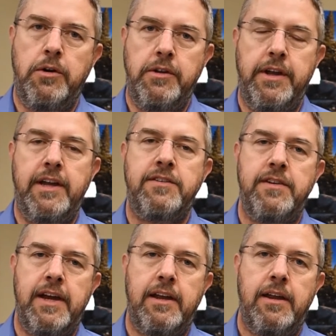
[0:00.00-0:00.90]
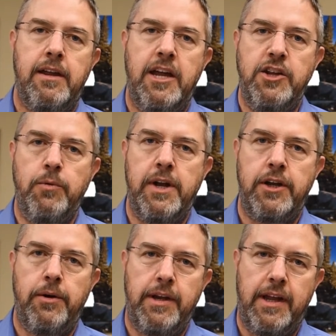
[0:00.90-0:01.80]
Well, you get sick and you want to
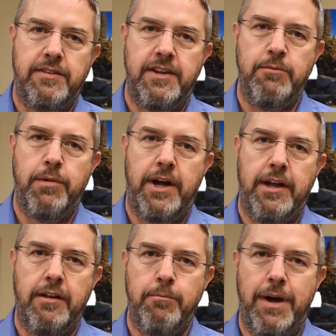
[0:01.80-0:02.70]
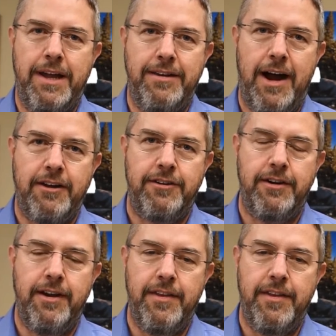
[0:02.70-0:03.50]
go in and get seen by a doctor,